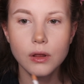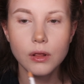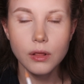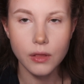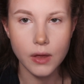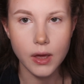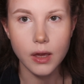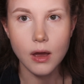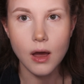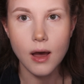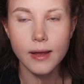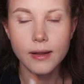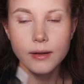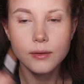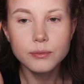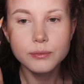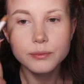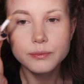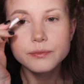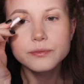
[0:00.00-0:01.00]
Thank God.
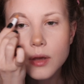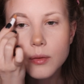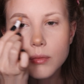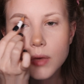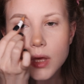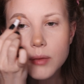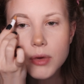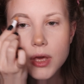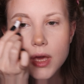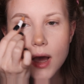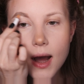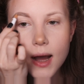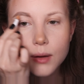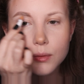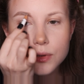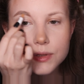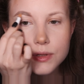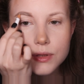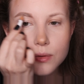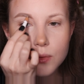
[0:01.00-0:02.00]
Maybe I
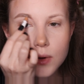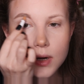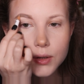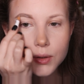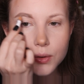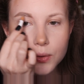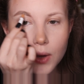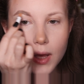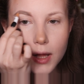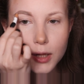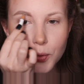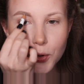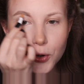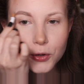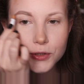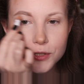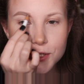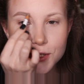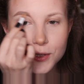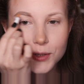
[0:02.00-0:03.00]
was the one who helped her
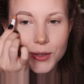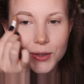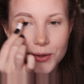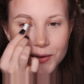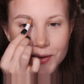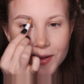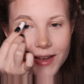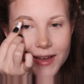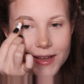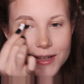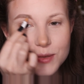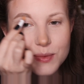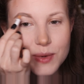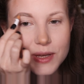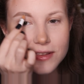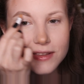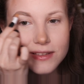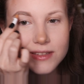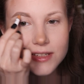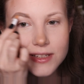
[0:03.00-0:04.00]
to
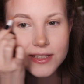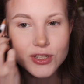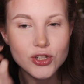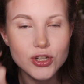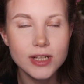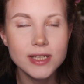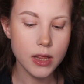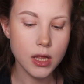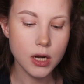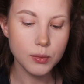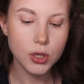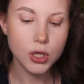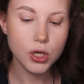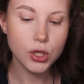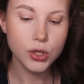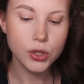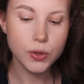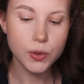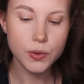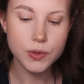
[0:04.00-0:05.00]
make the decision. Then I'm gonna
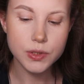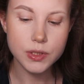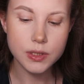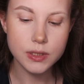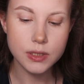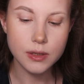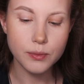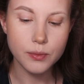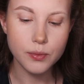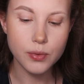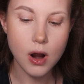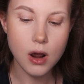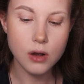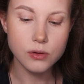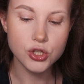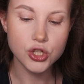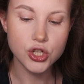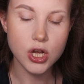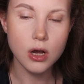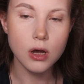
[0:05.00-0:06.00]
use some brow
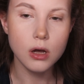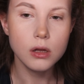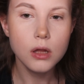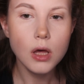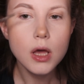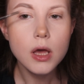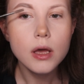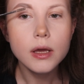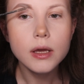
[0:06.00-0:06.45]
gel.